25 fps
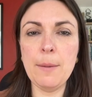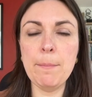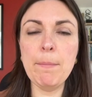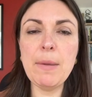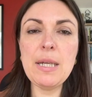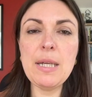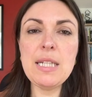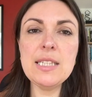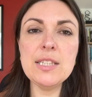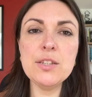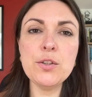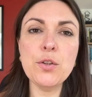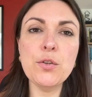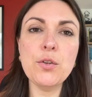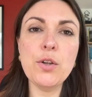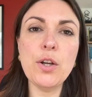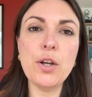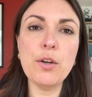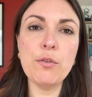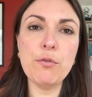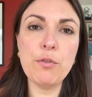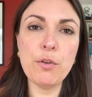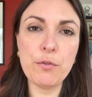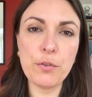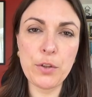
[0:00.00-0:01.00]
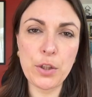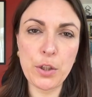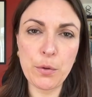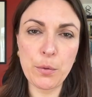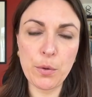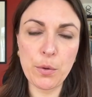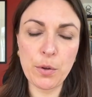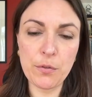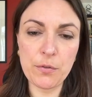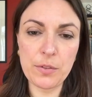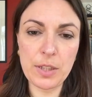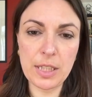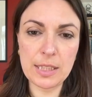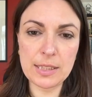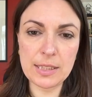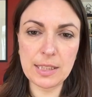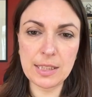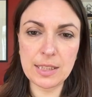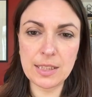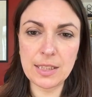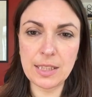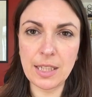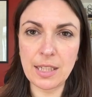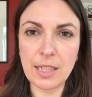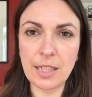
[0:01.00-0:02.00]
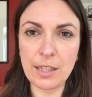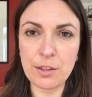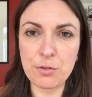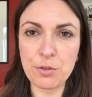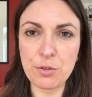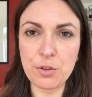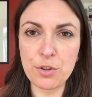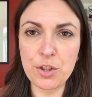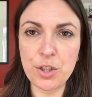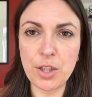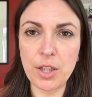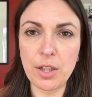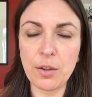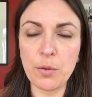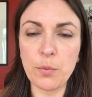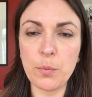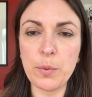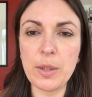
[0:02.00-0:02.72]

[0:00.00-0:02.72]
Based on a review of the existing literature,